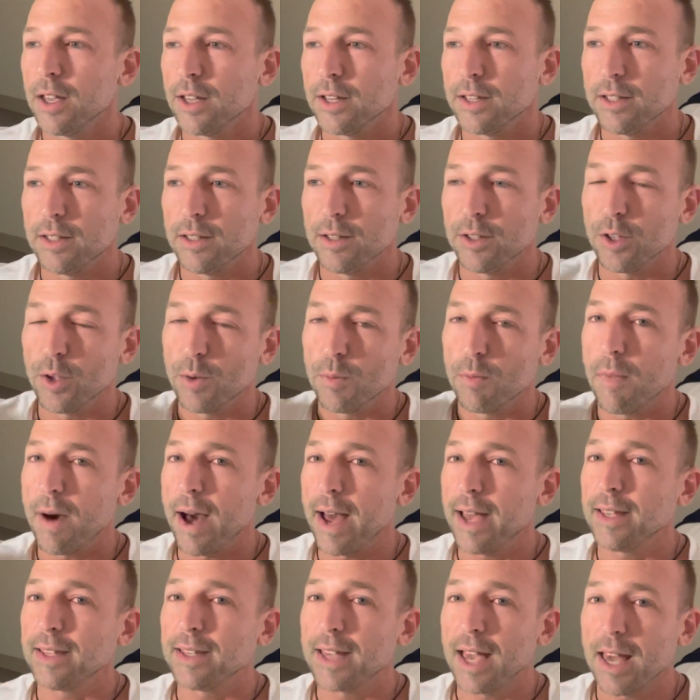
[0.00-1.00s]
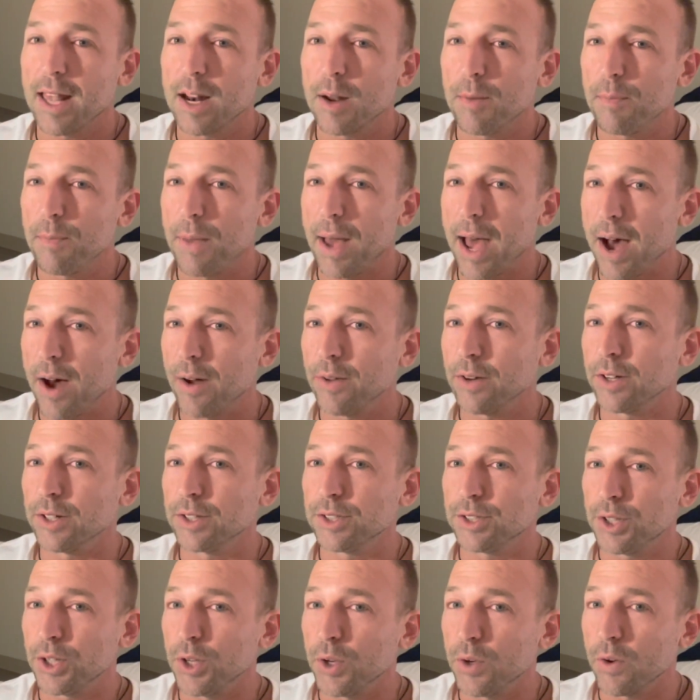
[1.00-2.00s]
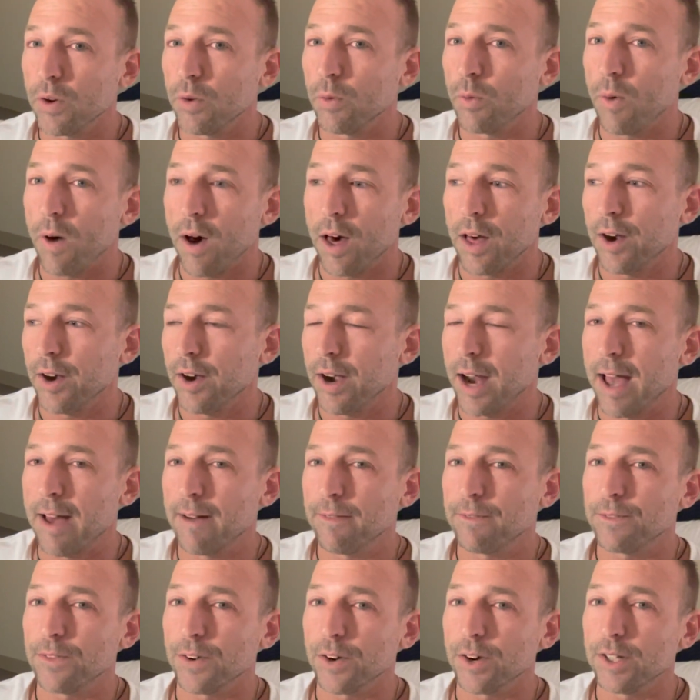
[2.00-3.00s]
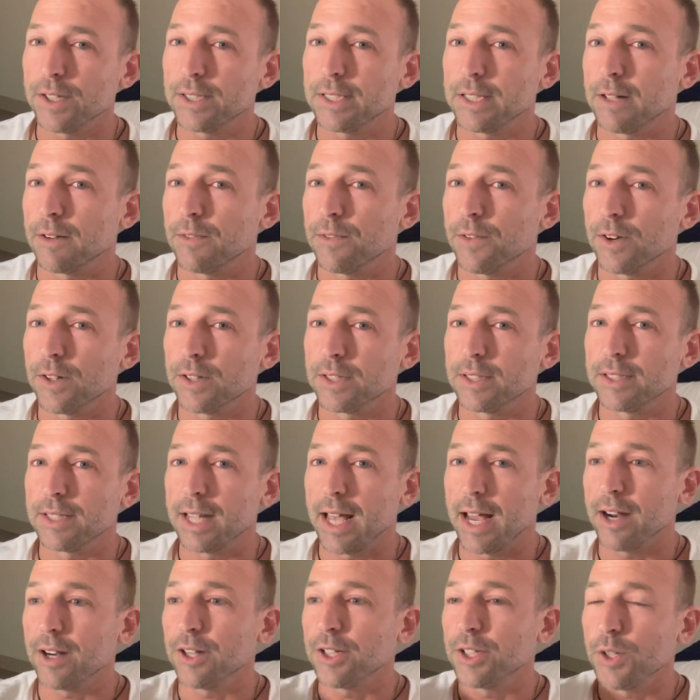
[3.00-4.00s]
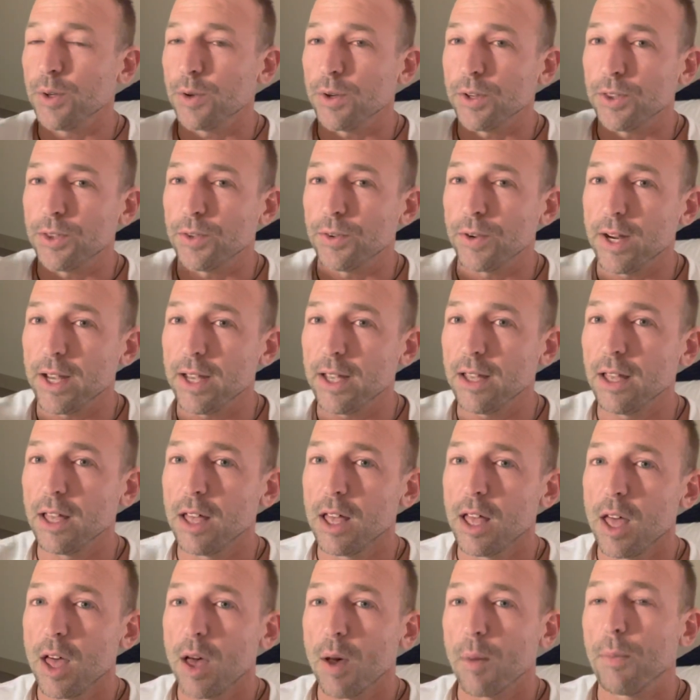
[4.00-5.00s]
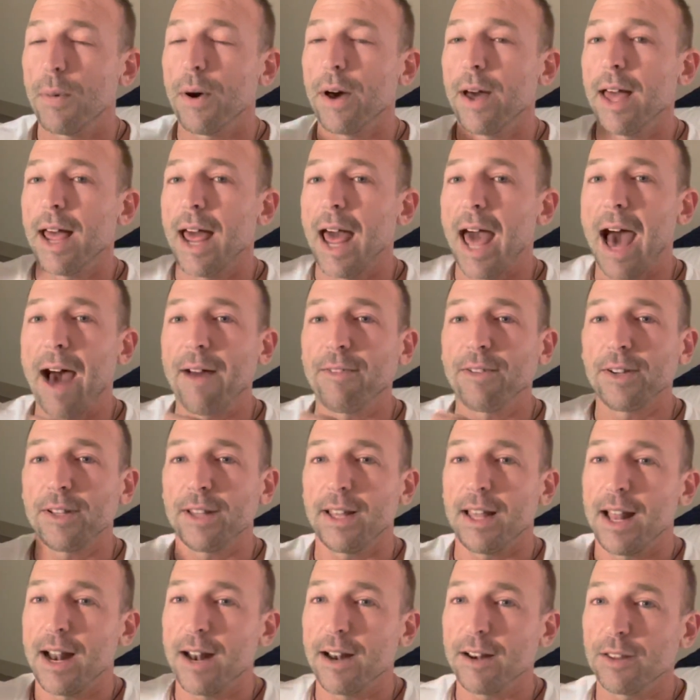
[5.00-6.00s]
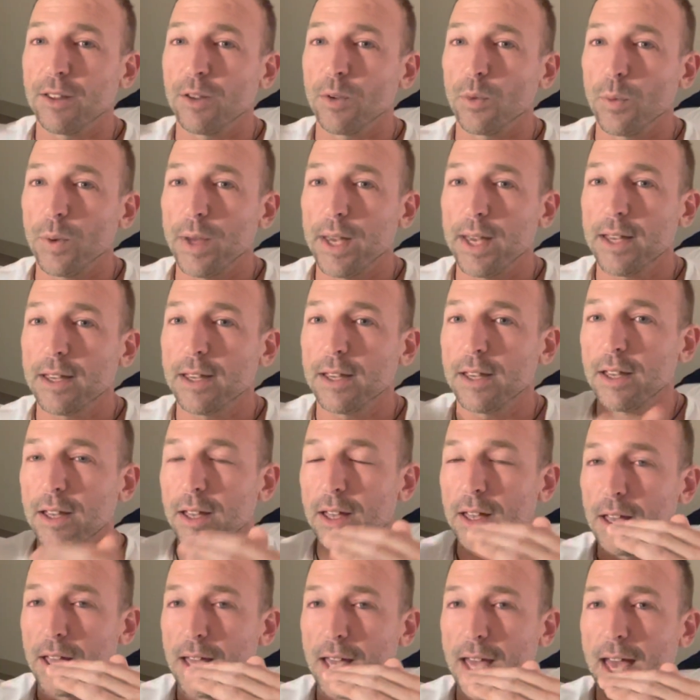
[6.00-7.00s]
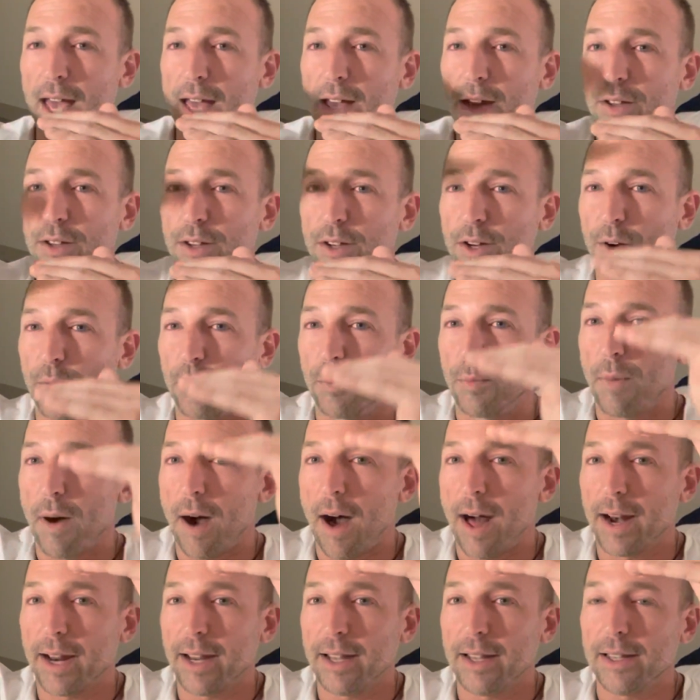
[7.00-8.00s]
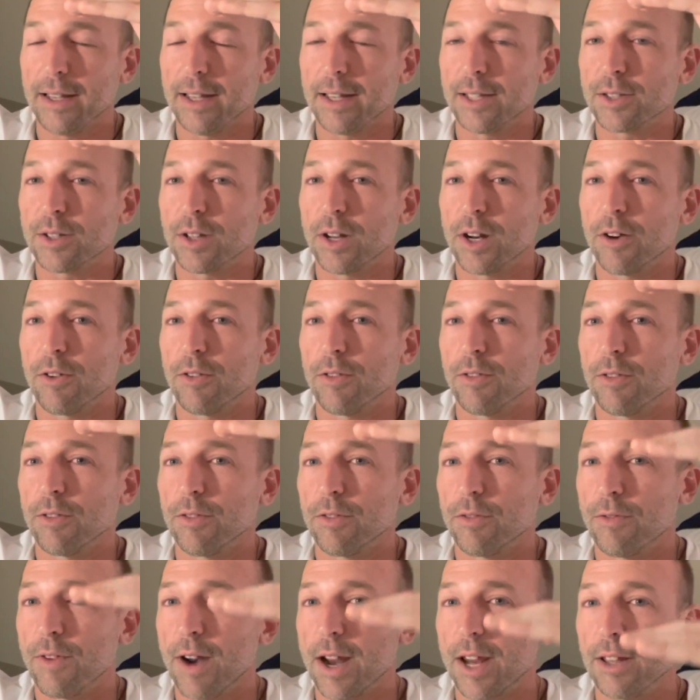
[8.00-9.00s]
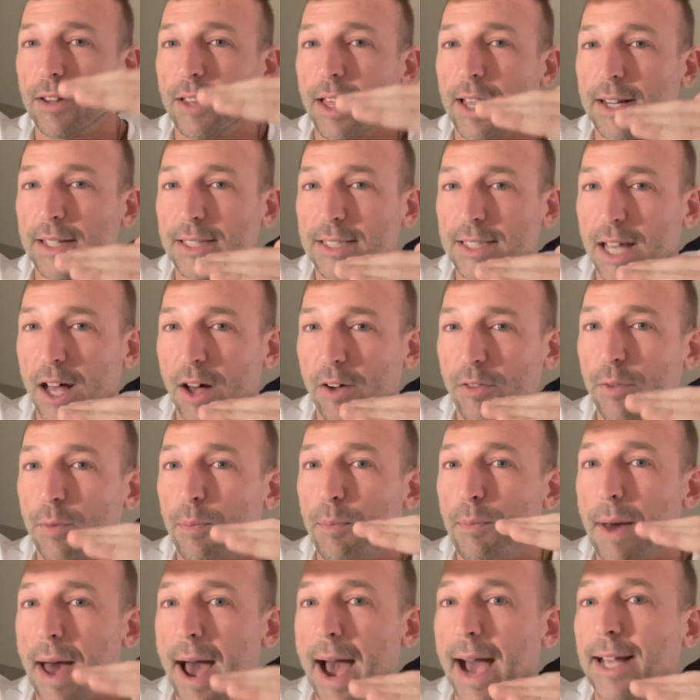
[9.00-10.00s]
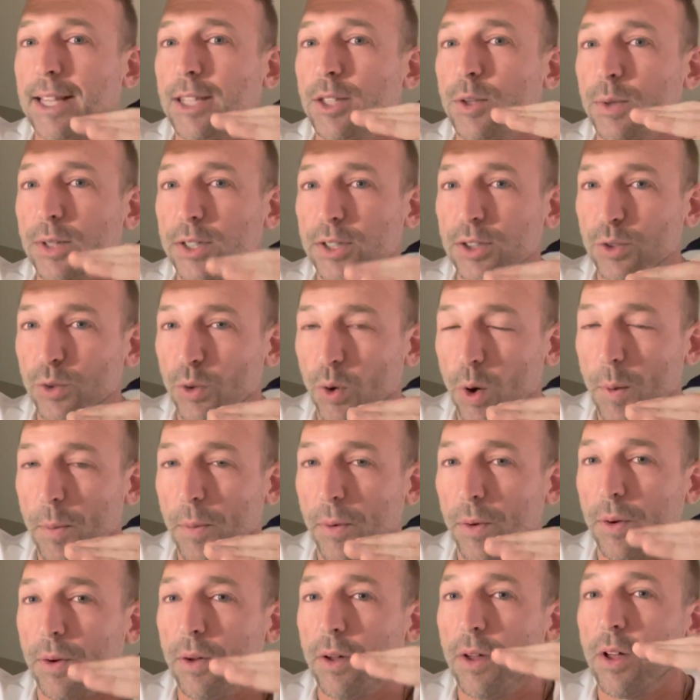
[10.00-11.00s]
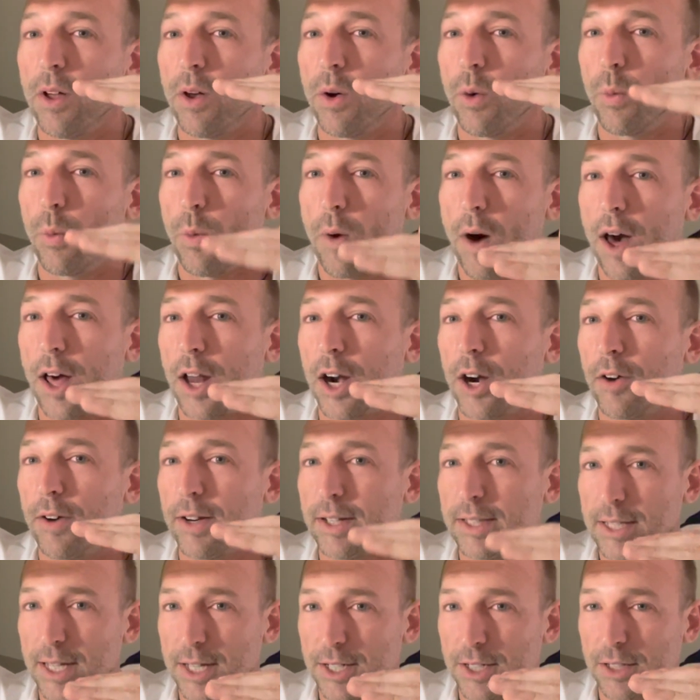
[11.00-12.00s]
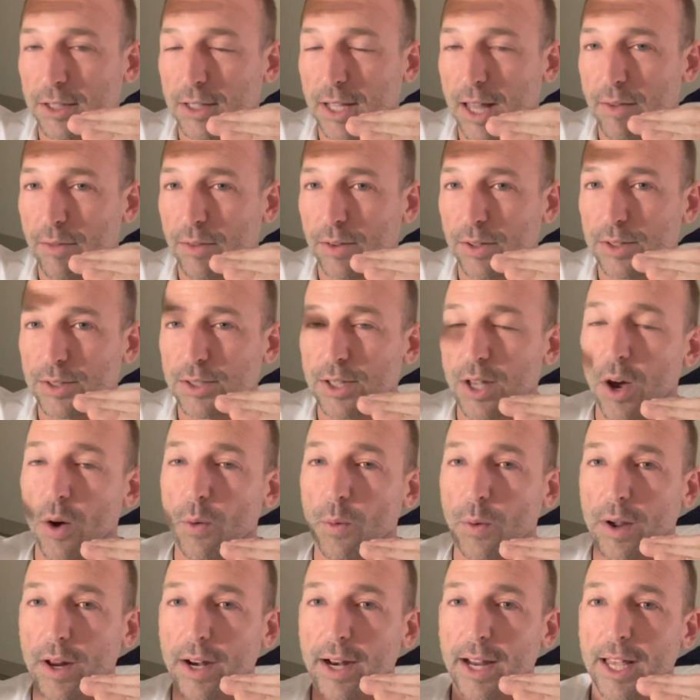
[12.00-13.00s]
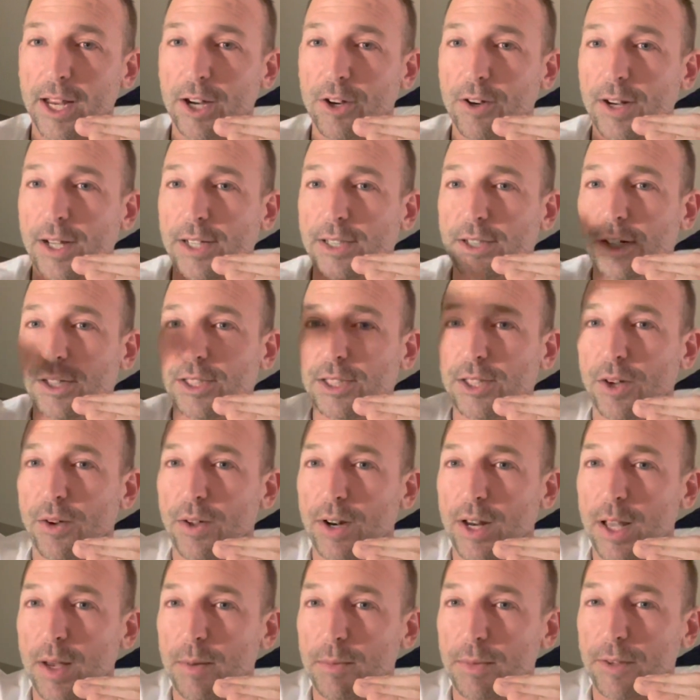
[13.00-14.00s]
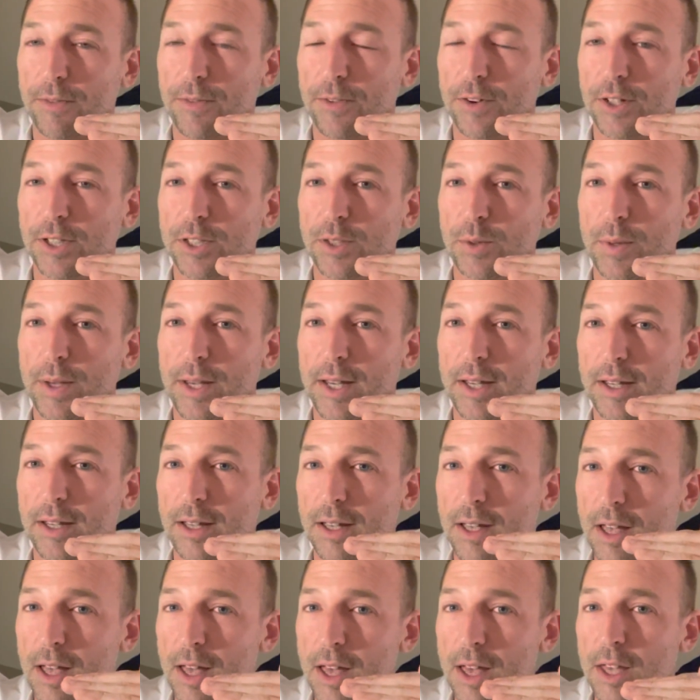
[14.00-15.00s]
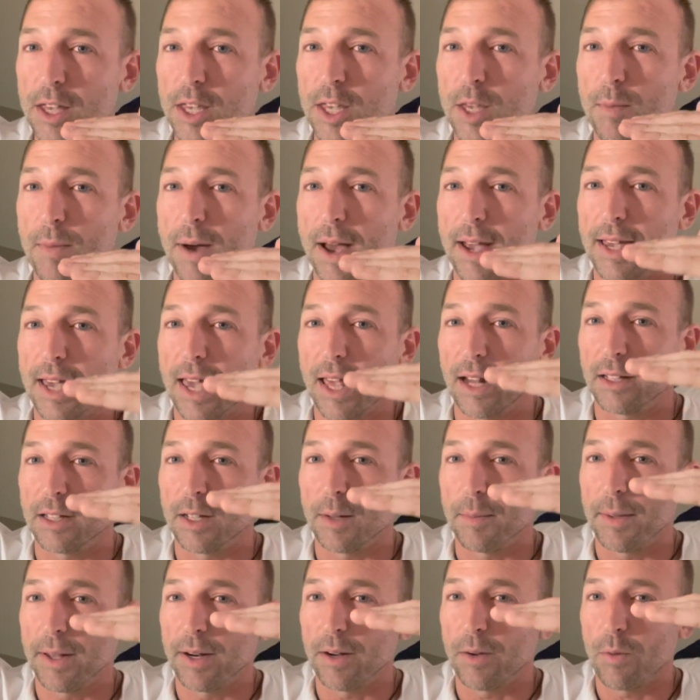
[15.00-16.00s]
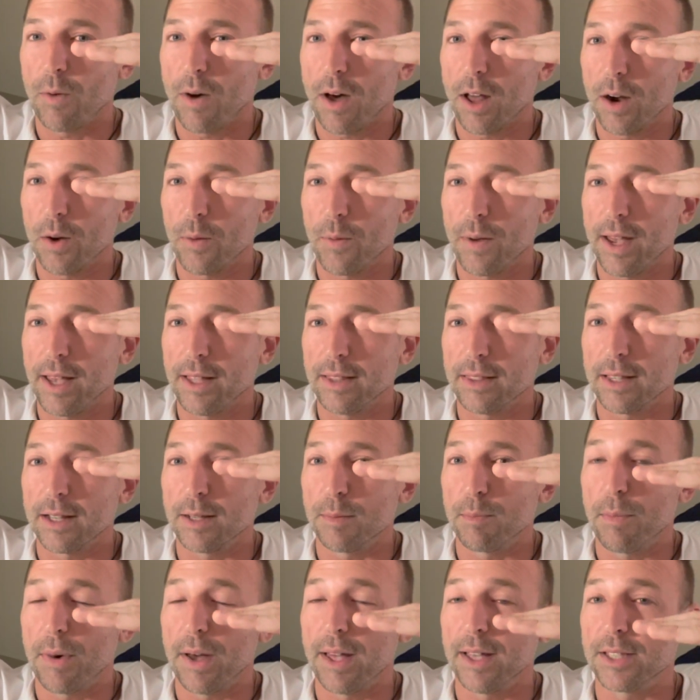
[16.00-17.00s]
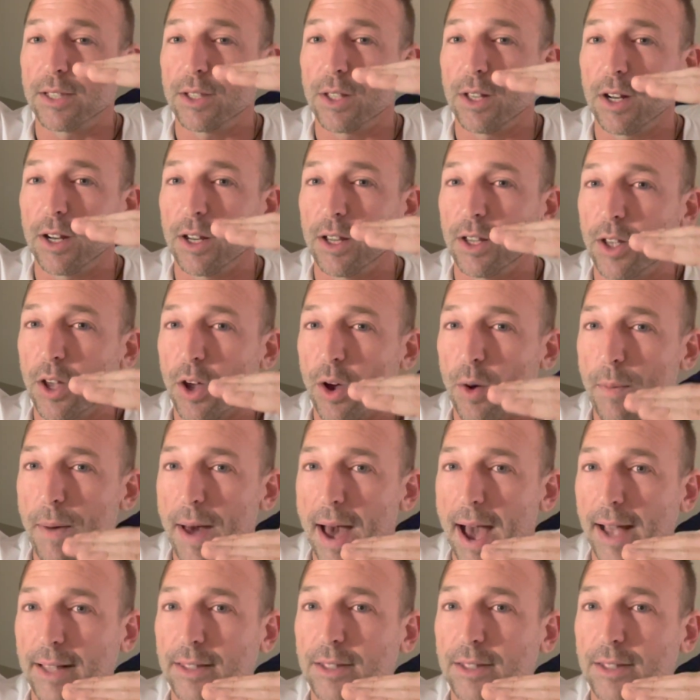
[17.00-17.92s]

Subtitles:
You might gain a pound or two of water at first in the first day or 2 or 3, but after the end of the week, your body is going to regulate itself back to its normal water retention level. So we're going to increase our sodium the first week. You might gain a little bit of water weight, but it's going to go back to